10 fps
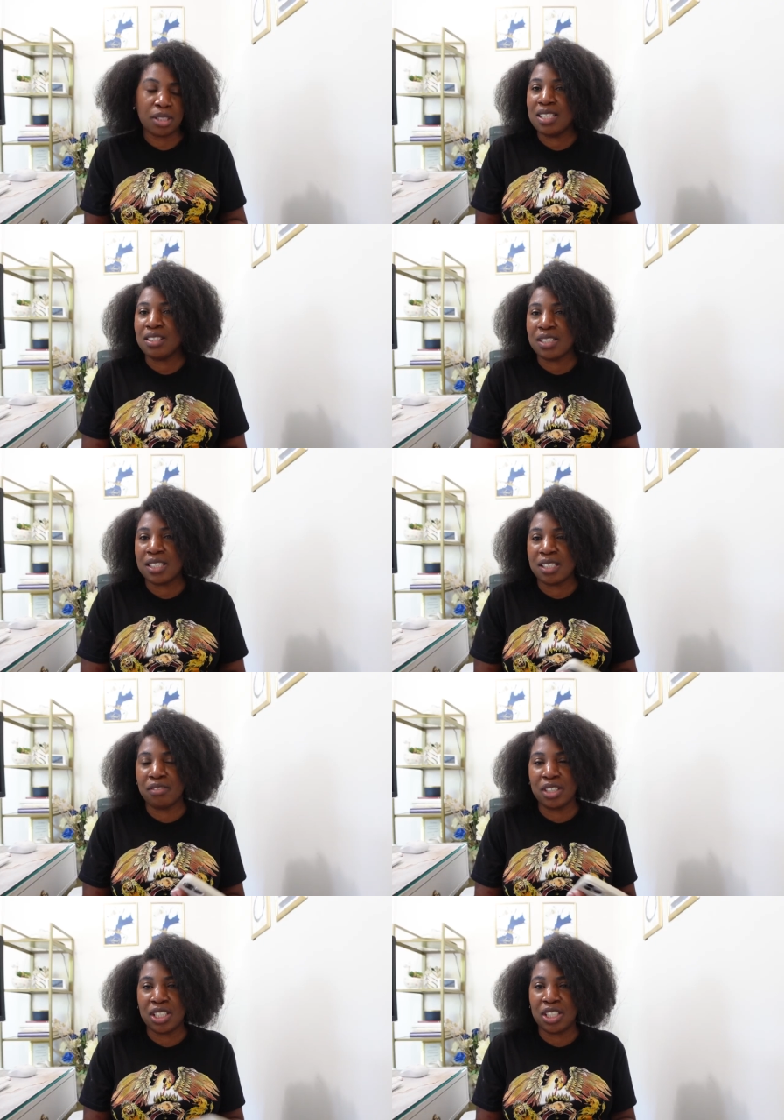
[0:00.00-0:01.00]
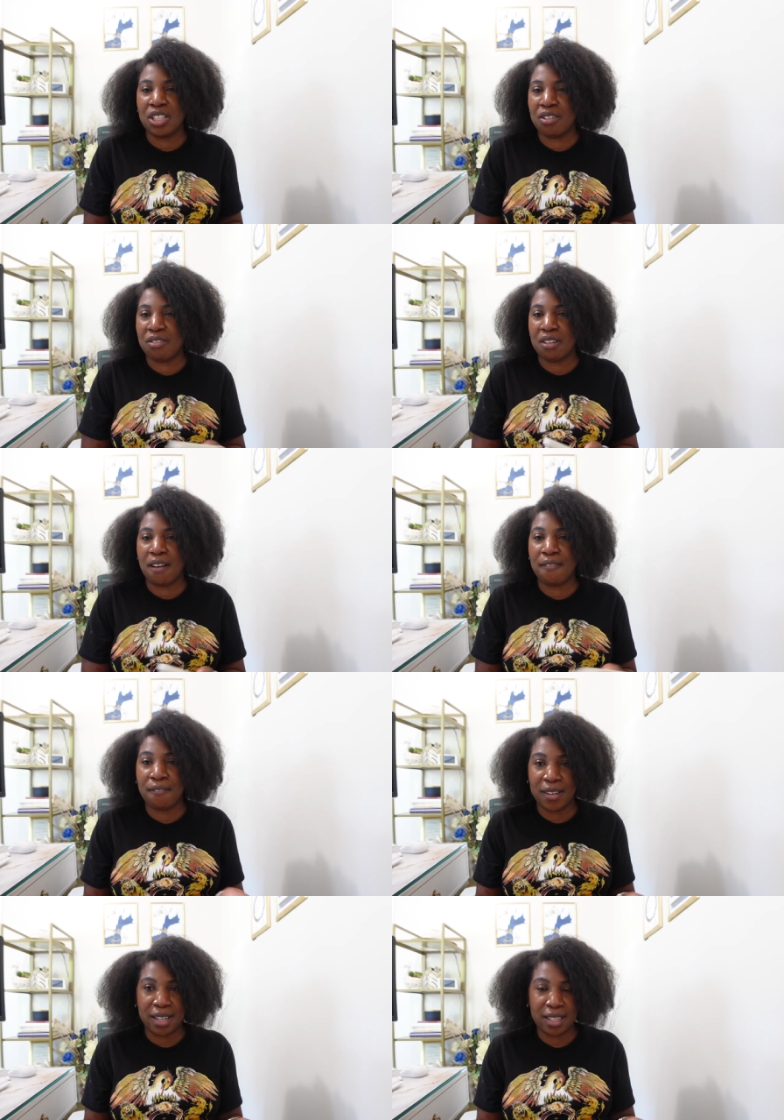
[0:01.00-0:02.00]
So these are just some really cute,
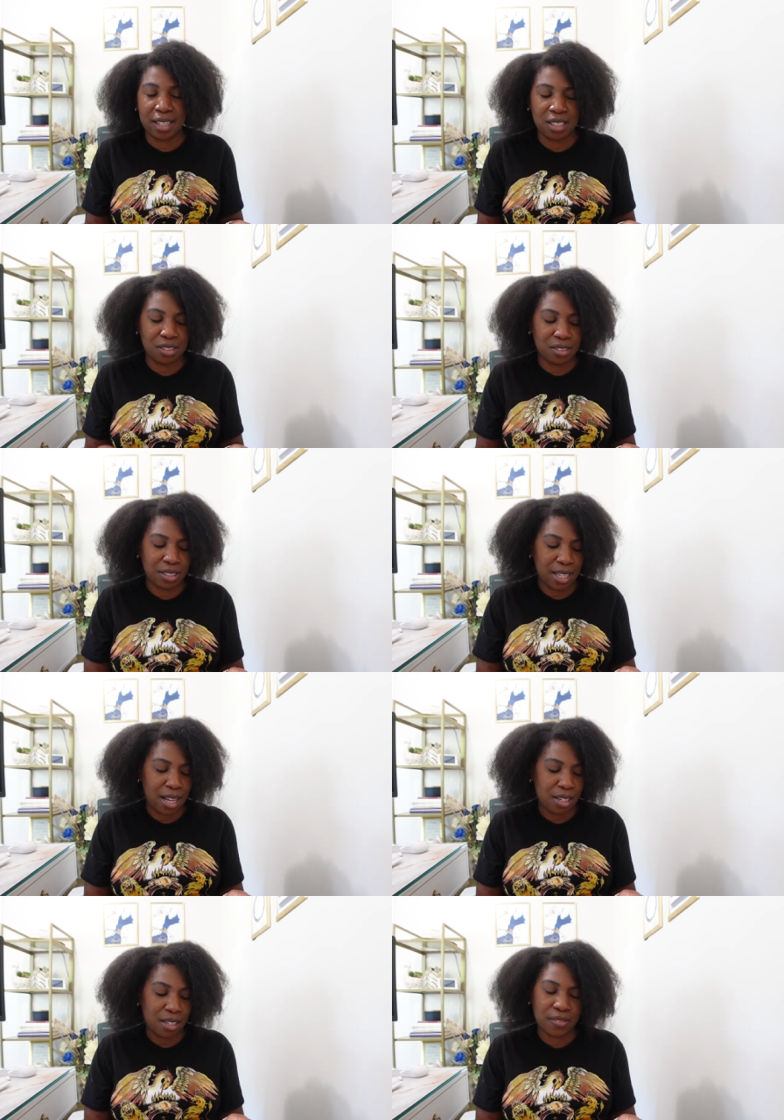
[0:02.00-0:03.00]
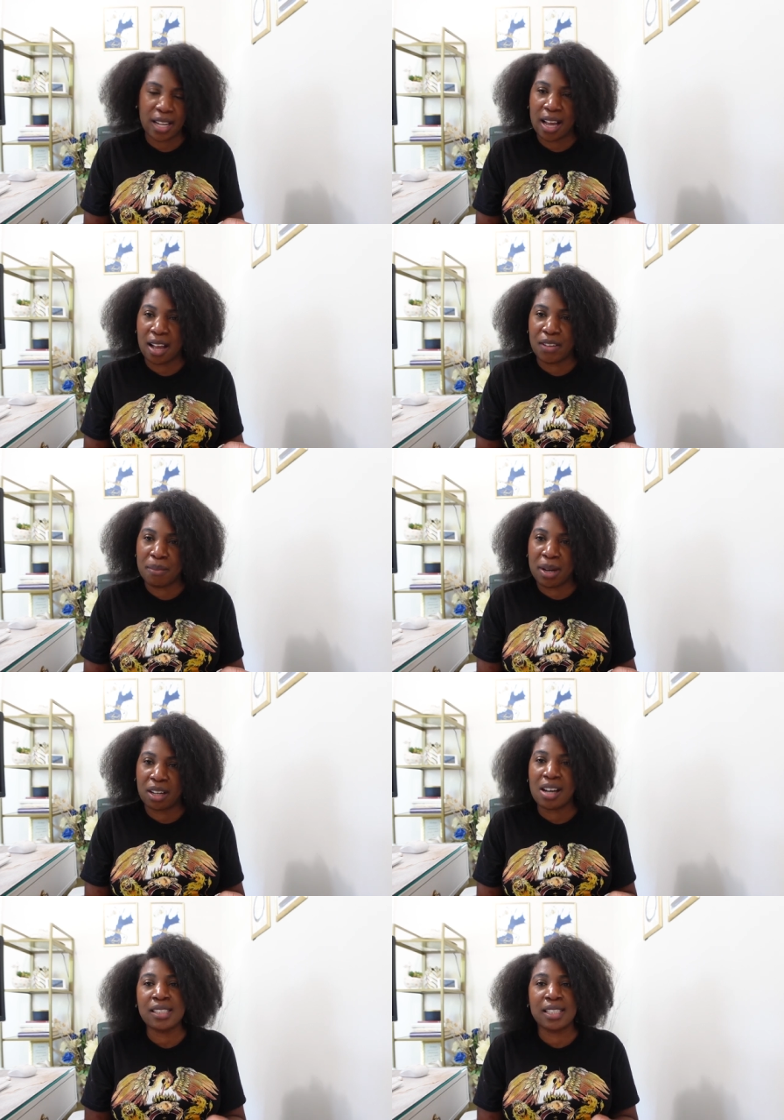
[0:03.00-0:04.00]
fun heels that I love to have in my
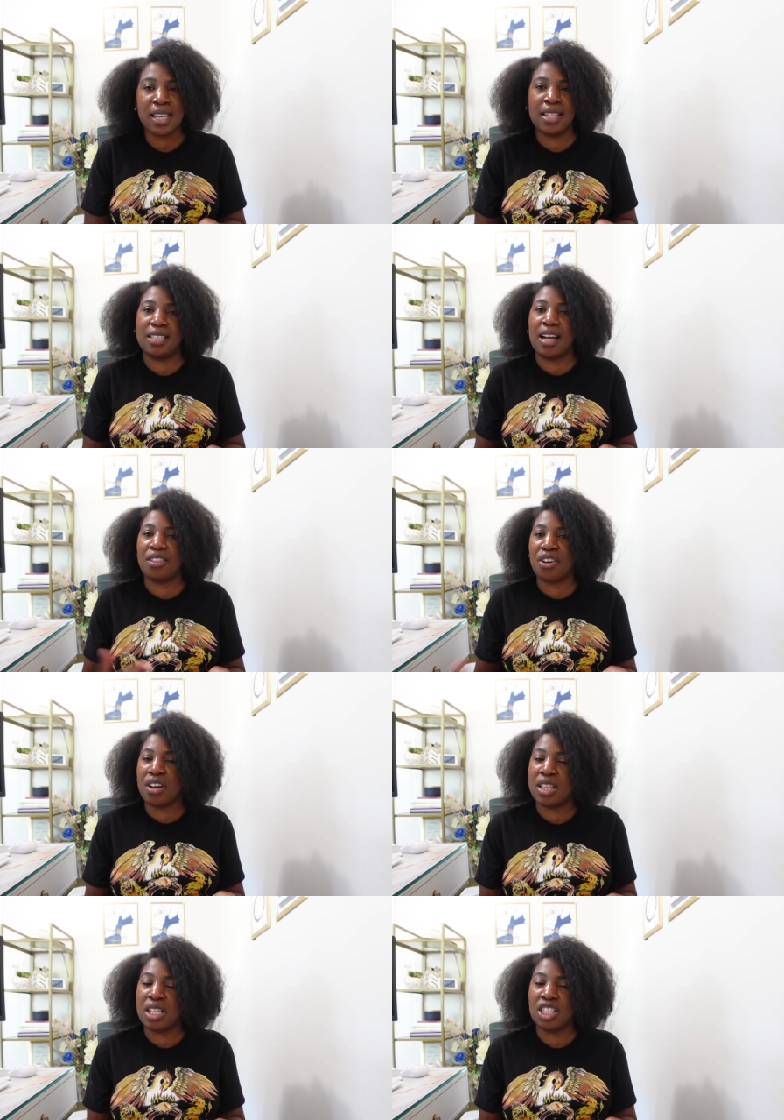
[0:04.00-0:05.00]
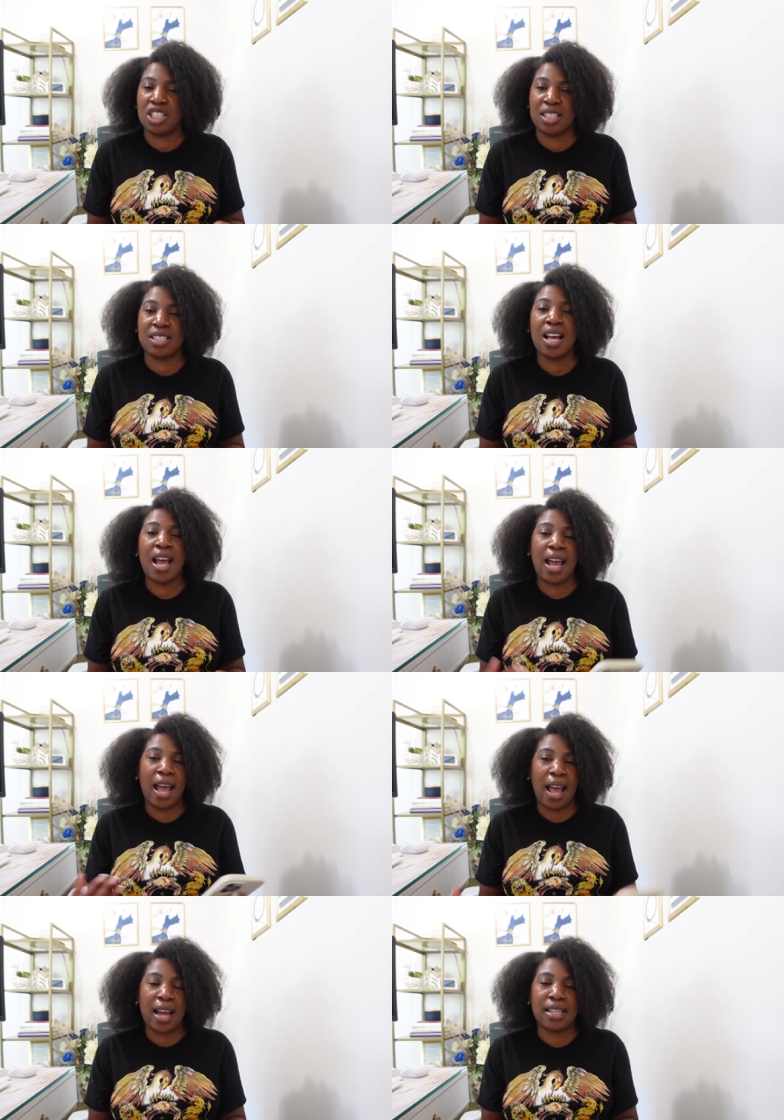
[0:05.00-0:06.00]
closet, and then I thought these just
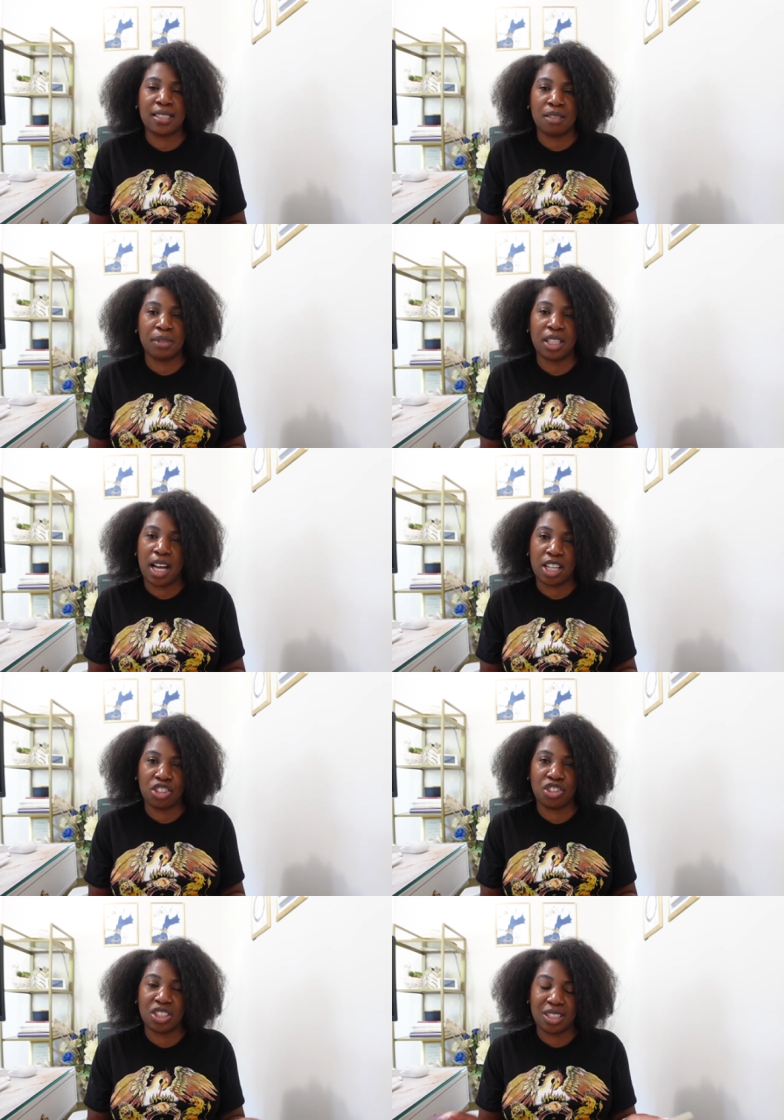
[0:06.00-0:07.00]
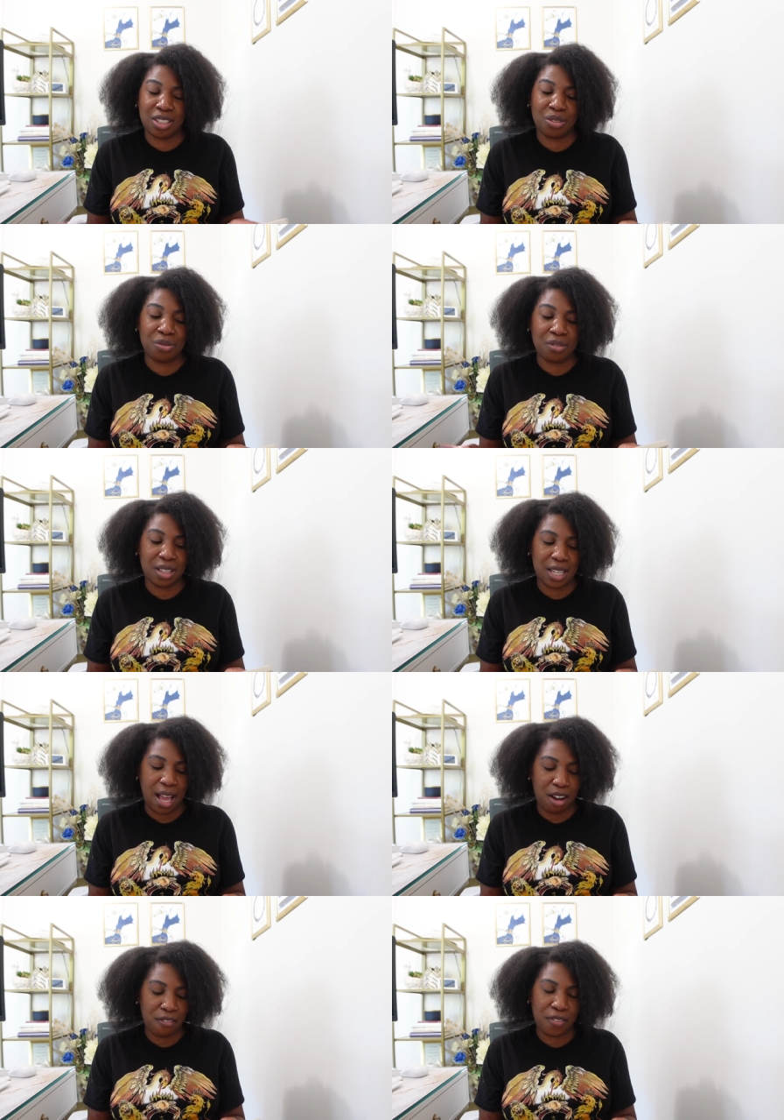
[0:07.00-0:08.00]
added something extra to
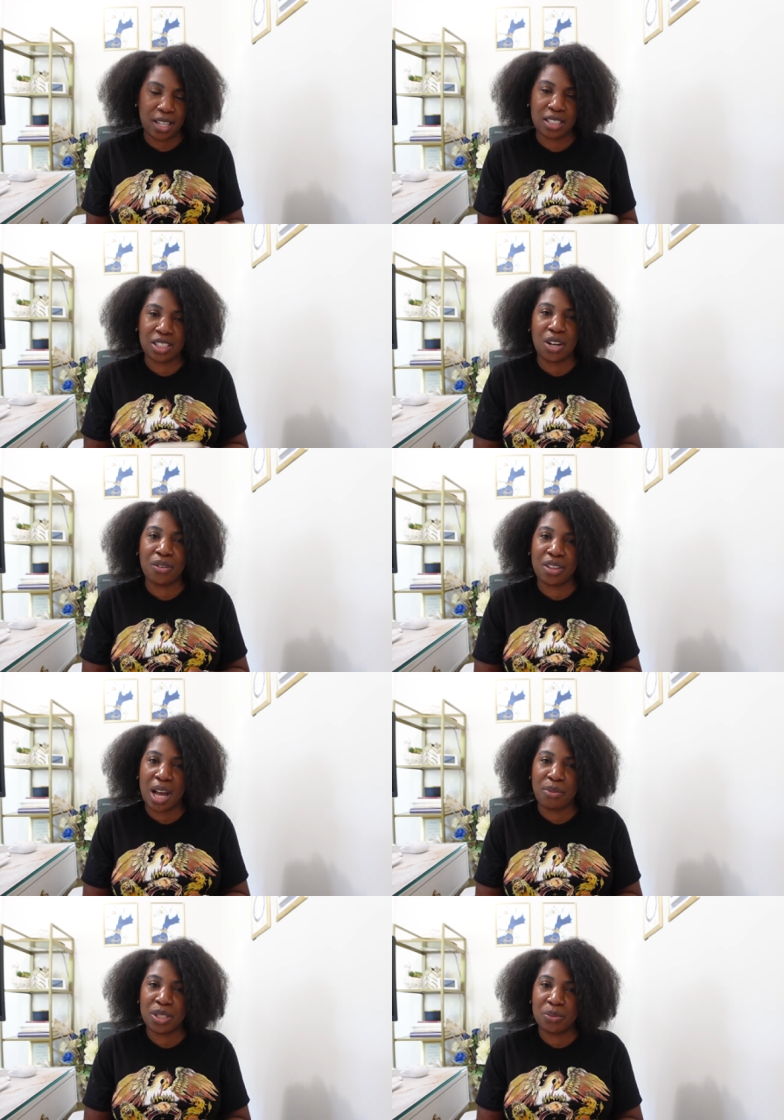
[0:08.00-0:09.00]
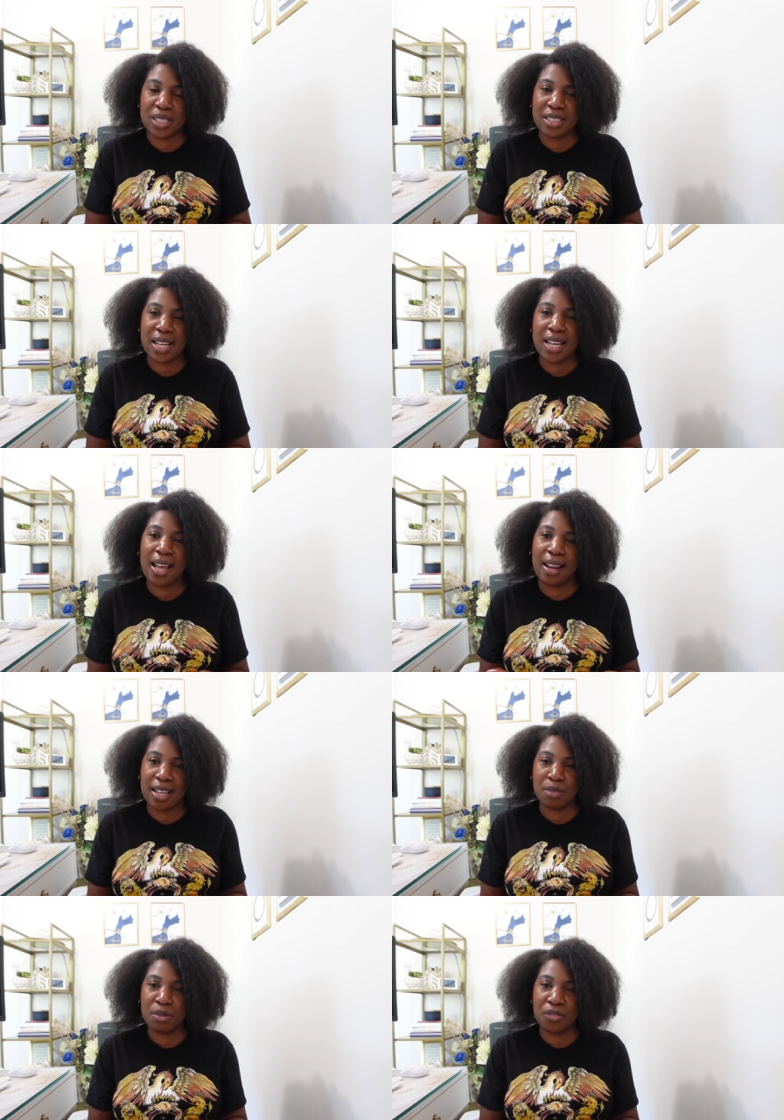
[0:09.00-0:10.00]
the outfit. So that was Wednesday.
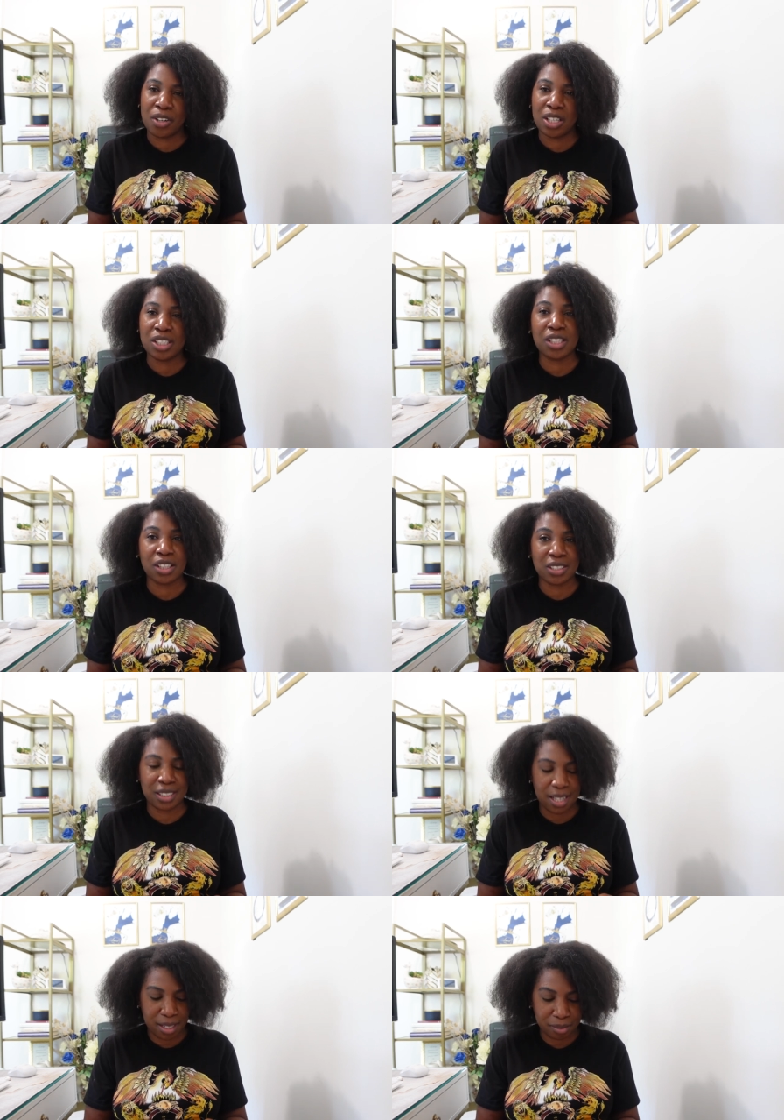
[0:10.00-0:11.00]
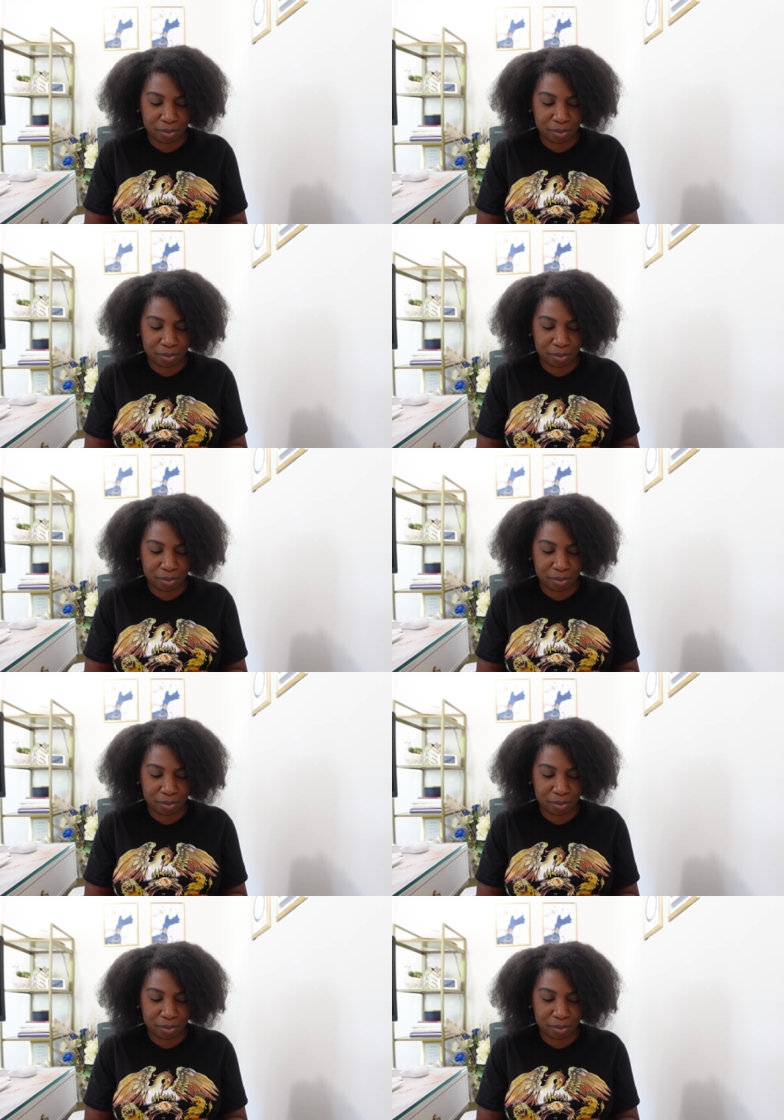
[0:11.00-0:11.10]
Let's move on to Thursday.